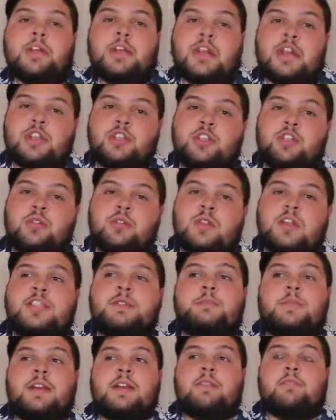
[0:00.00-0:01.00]
an issue
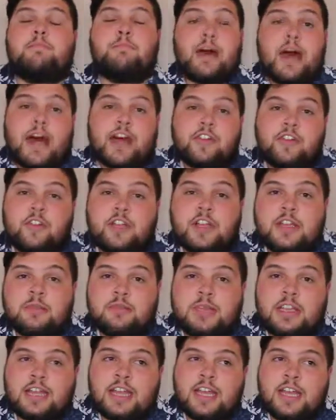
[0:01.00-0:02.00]
that's been bothering
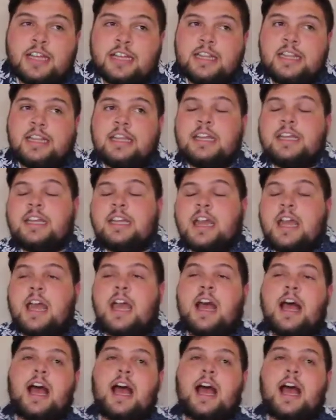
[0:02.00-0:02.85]
me lately,